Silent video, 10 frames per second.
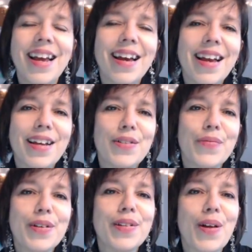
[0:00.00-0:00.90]
and
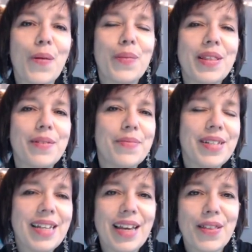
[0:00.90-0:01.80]
we'll open them
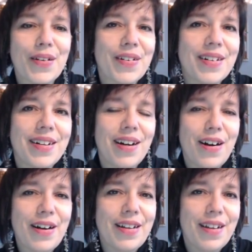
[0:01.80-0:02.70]
together
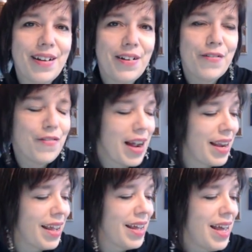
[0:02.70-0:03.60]
on Friday.